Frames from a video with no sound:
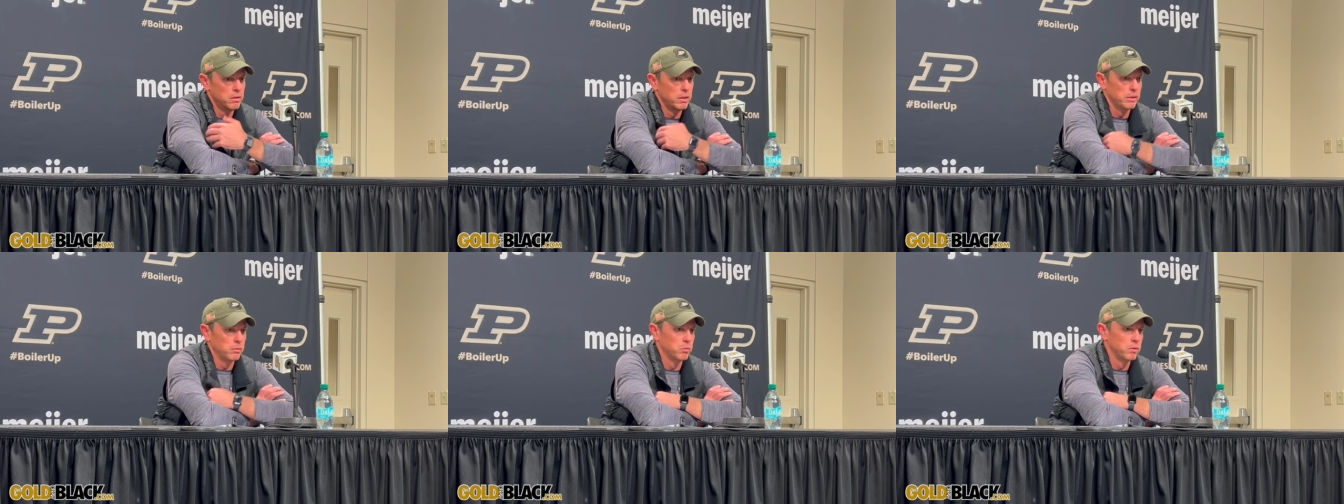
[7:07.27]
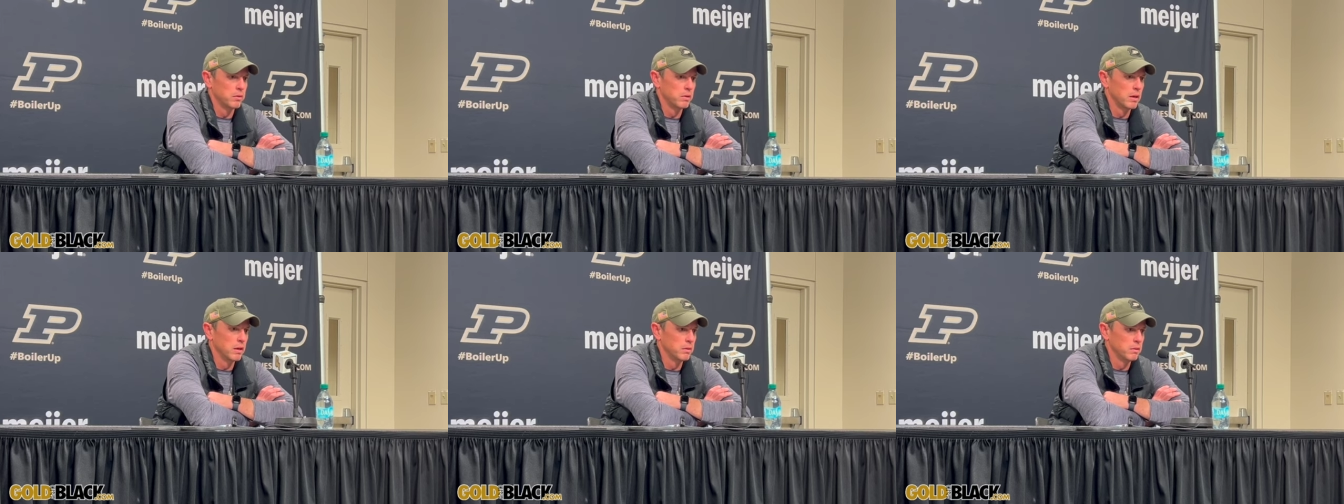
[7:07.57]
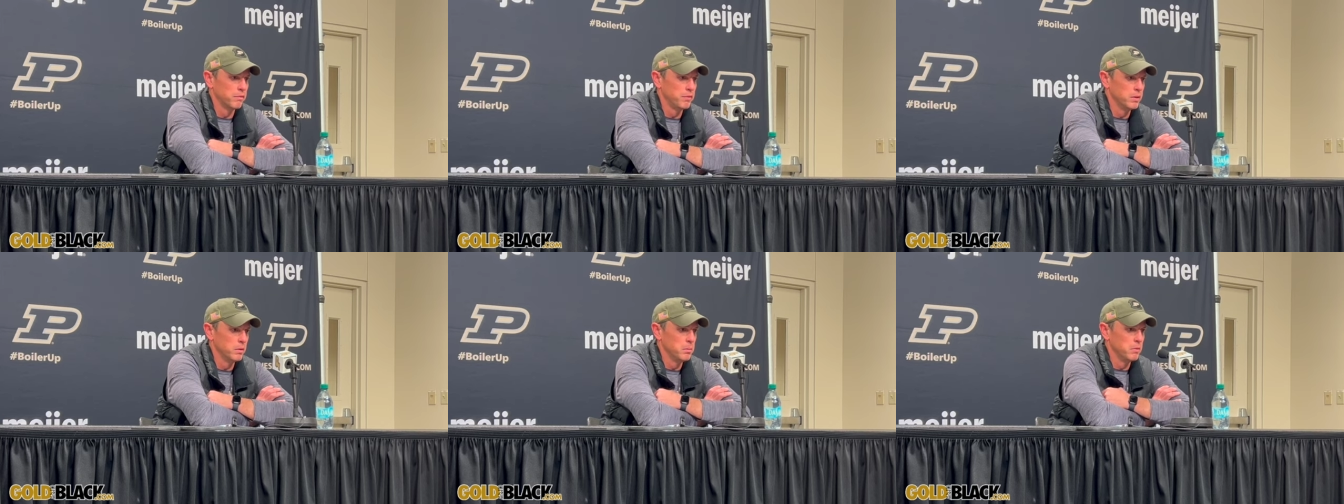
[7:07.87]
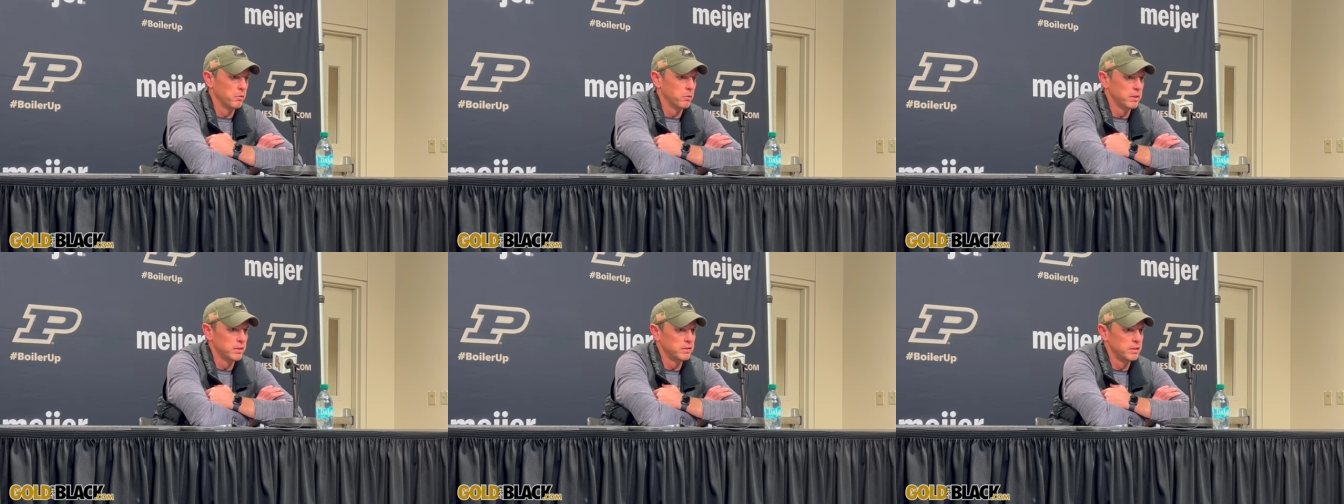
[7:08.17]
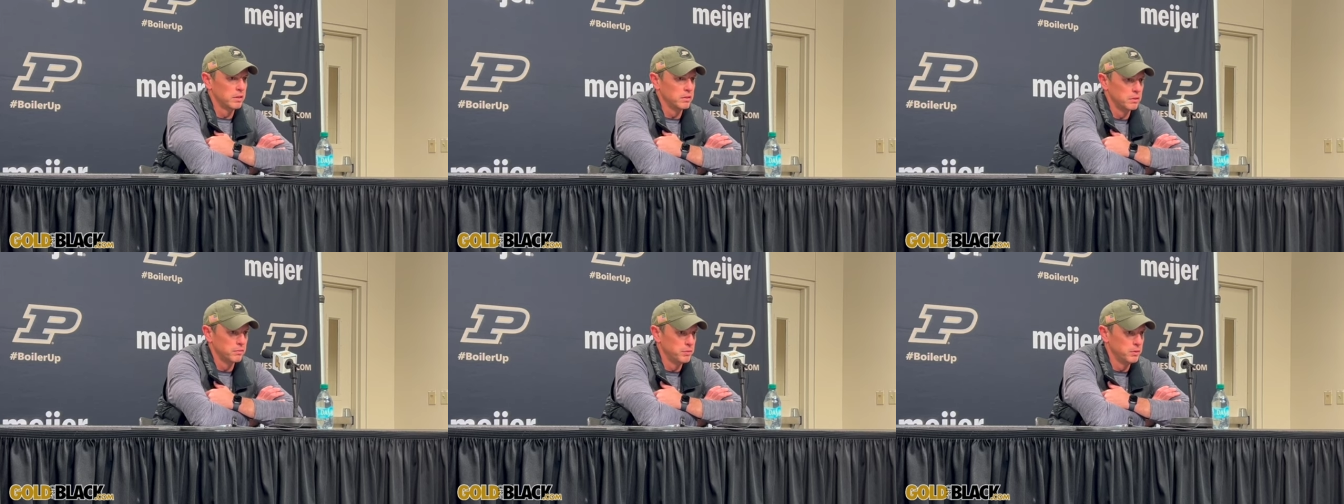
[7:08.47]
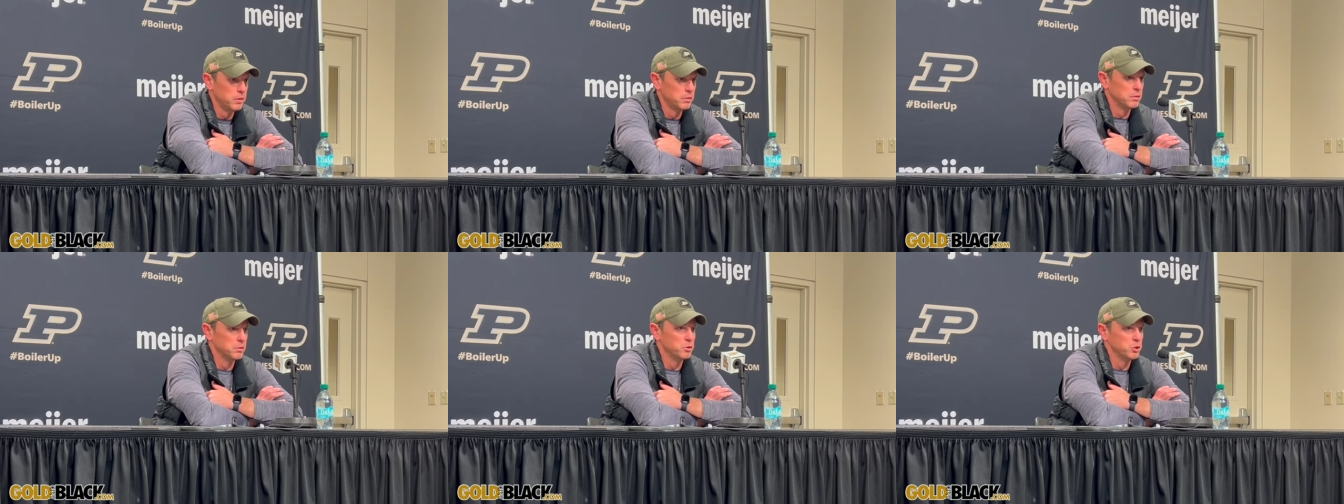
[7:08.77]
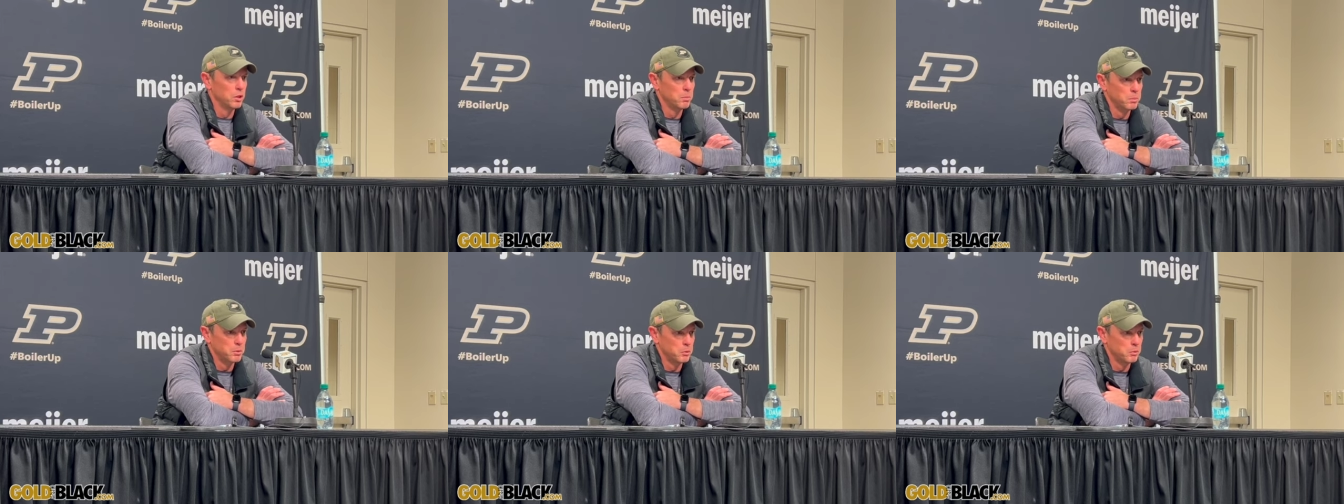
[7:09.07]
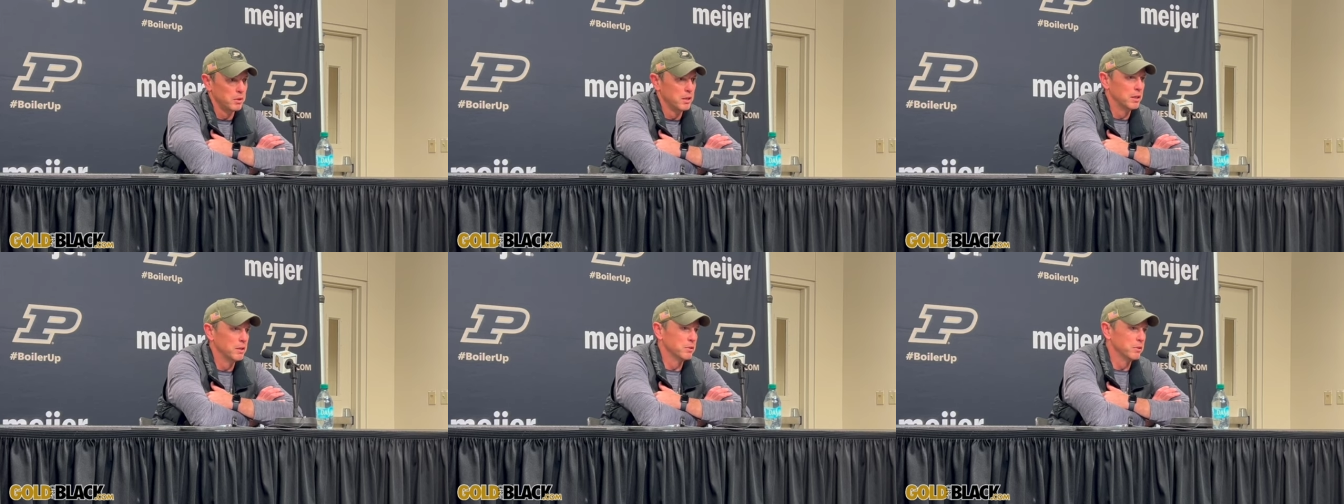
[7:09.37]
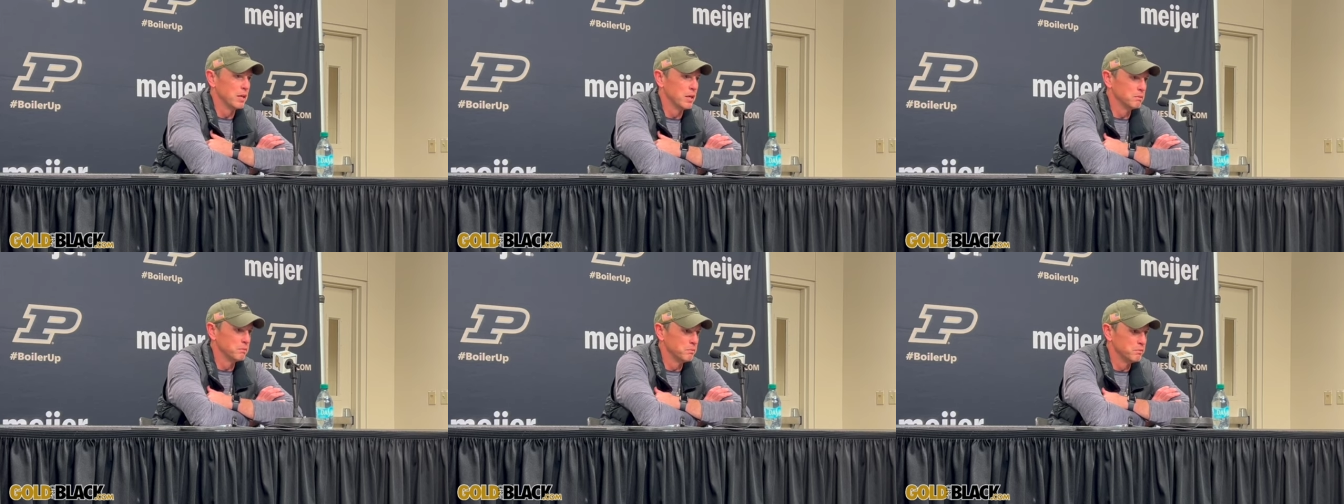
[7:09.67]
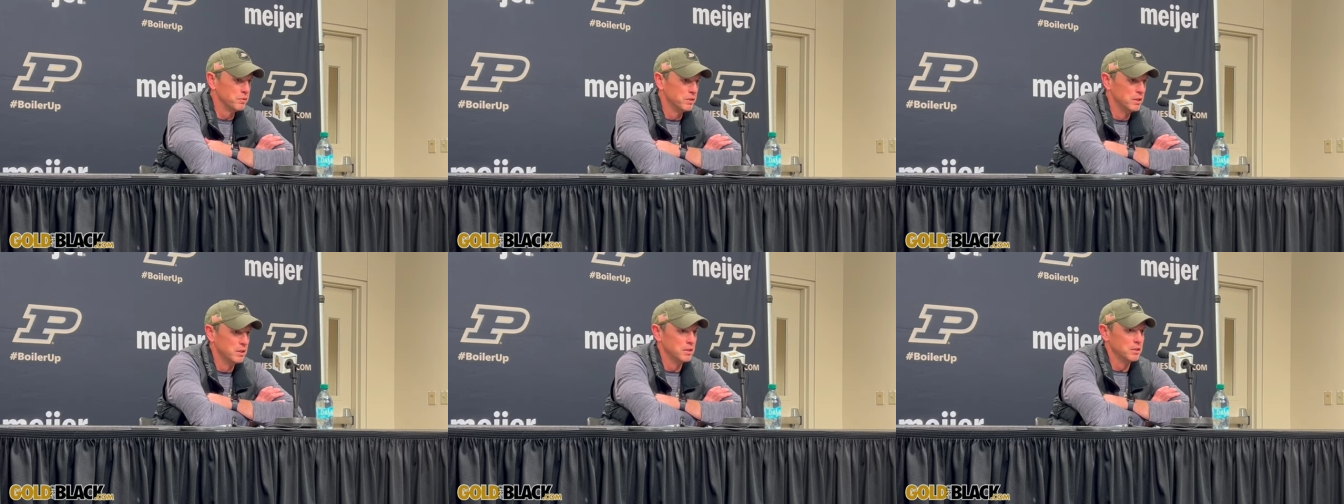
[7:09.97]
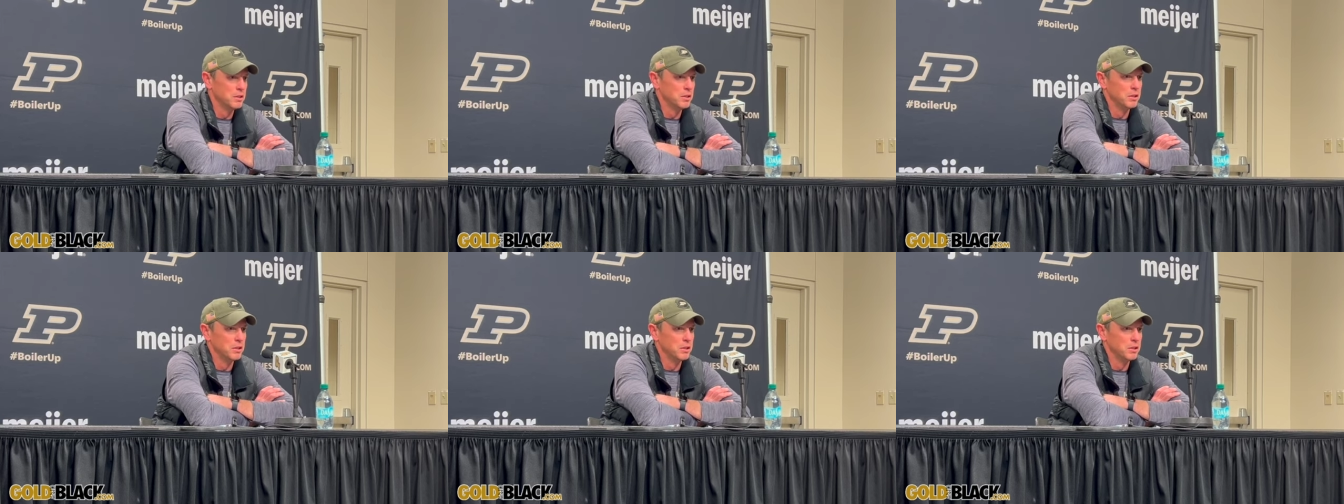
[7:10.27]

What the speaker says: like, when they're out in the field before they take the field, they're jumping around, they're having fun.